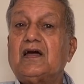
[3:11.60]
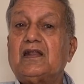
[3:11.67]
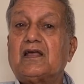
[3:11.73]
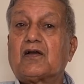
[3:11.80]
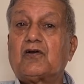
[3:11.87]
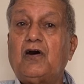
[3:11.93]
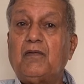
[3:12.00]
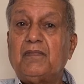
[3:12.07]

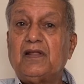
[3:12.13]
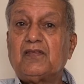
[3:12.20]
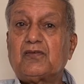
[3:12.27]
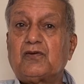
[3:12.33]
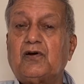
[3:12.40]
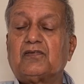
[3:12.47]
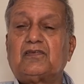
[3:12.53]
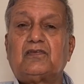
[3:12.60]
The commonest
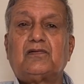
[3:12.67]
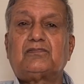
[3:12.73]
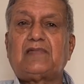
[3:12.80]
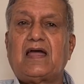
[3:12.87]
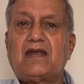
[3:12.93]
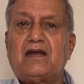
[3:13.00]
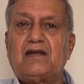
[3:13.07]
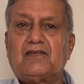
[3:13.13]
causes of
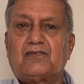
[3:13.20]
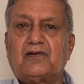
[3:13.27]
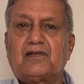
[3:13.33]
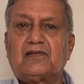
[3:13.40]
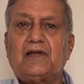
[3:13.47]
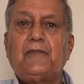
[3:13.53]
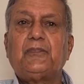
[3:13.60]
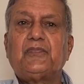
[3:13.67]
thyroid
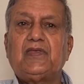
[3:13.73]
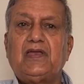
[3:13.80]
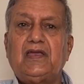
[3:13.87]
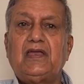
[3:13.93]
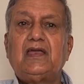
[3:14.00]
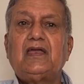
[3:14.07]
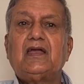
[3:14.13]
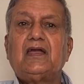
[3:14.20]
disorder are
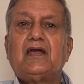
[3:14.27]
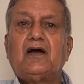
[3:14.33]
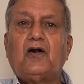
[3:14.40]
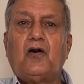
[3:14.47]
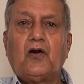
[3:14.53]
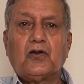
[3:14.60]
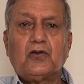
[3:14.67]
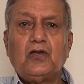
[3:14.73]
A,
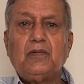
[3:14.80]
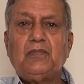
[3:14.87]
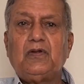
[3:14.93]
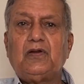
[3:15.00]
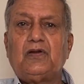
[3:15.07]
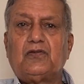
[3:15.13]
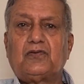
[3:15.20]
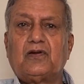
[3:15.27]

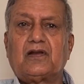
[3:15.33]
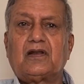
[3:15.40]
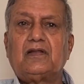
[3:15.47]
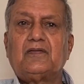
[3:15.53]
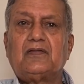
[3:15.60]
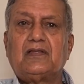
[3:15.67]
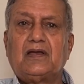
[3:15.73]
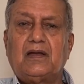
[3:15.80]
autoimmune disorder.
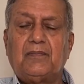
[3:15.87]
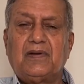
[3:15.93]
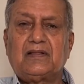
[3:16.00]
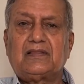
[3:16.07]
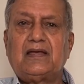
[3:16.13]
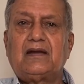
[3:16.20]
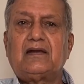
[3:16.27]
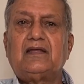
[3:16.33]

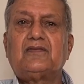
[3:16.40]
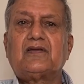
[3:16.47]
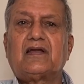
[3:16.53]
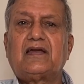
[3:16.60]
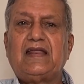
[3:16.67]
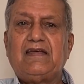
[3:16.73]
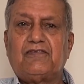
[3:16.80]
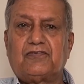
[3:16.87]
Among that is a
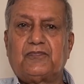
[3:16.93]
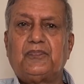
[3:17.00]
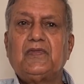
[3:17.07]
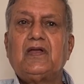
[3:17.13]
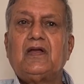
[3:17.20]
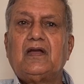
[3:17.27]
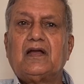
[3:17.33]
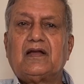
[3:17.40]
Graves.
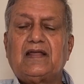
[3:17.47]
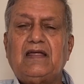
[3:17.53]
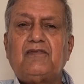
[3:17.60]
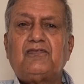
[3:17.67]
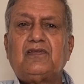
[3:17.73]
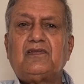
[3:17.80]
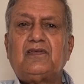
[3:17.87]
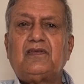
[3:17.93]

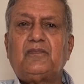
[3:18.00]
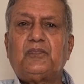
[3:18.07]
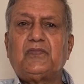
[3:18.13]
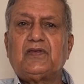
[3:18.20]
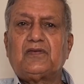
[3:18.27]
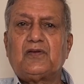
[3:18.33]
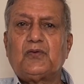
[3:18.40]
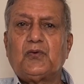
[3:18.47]
Graves' disease
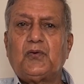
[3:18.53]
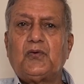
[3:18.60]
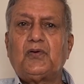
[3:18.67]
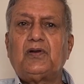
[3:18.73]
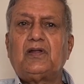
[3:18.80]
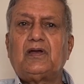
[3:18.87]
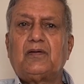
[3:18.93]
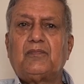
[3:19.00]
is
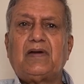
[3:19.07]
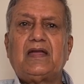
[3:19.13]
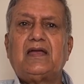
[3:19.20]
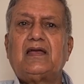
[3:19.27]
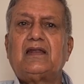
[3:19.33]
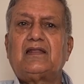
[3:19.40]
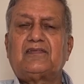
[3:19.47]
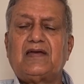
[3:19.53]
known by
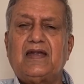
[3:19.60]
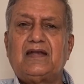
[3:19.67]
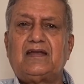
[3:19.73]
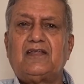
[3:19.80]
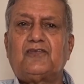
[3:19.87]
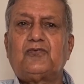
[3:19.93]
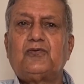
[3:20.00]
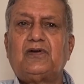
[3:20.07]
the
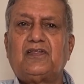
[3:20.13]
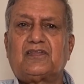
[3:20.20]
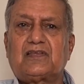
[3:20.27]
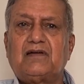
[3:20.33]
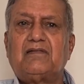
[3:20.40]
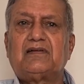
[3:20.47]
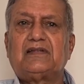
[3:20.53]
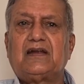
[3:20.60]
scientists who
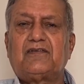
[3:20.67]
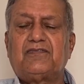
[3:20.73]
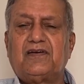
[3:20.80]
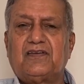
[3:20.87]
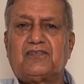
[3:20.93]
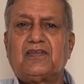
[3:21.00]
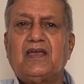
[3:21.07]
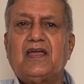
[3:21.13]
discovered that
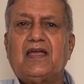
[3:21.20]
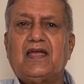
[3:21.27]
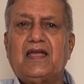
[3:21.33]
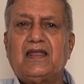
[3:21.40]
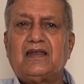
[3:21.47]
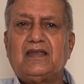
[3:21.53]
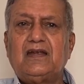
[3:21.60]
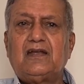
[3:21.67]
first,
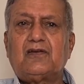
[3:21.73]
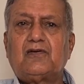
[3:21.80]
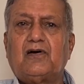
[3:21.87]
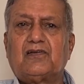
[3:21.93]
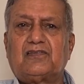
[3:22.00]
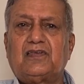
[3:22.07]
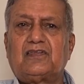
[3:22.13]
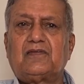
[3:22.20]
and it
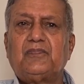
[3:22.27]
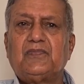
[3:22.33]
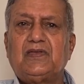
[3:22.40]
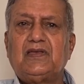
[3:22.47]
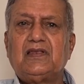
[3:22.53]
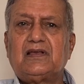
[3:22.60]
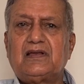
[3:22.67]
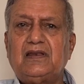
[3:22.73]
causes
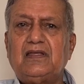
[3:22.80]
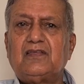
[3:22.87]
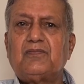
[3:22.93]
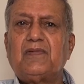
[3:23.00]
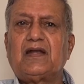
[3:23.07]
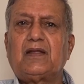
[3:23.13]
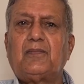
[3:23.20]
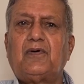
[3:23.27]
increased
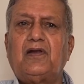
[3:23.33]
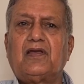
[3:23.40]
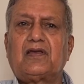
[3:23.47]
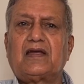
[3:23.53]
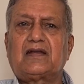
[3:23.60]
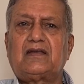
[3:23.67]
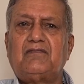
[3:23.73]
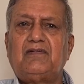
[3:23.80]
metabolic
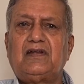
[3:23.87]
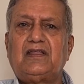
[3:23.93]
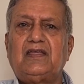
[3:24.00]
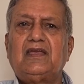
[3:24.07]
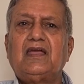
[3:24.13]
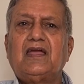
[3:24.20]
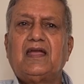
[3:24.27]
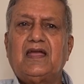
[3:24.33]

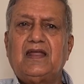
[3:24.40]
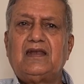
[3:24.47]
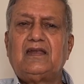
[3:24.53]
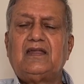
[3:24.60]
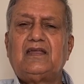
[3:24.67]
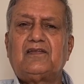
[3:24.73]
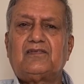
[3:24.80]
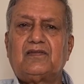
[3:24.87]
activity and
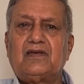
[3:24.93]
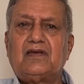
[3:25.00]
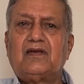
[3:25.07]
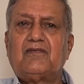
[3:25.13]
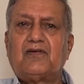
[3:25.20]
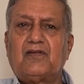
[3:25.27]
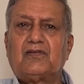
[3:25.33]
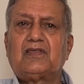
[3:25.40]
is
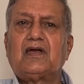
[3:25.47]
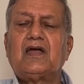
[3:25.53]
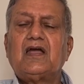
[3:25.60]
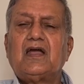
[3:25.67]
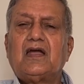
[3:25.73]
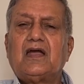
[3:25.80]
one of the